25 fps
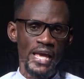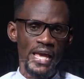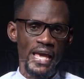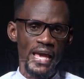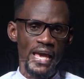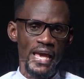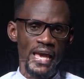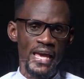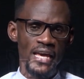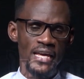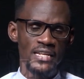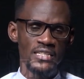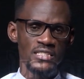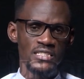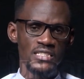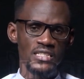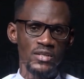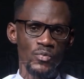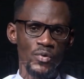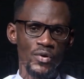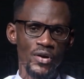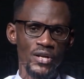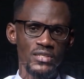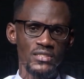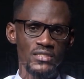And
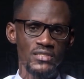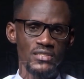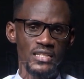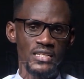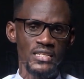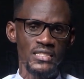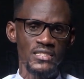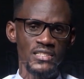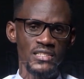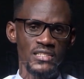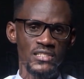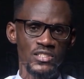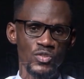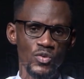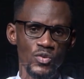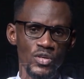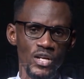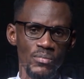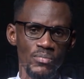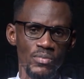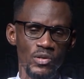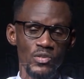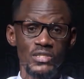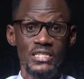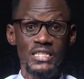whereas it is talking
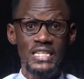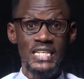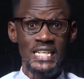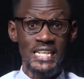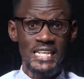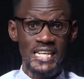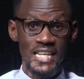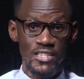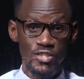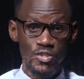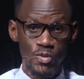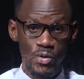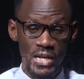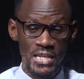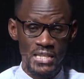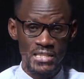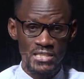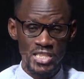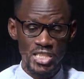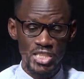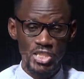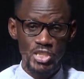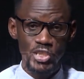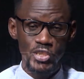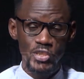about
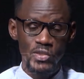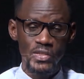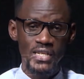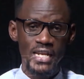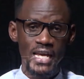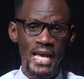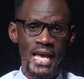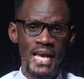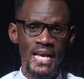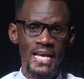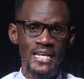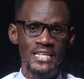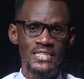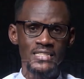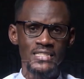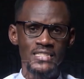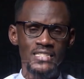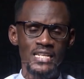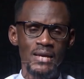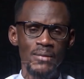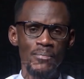industrialization and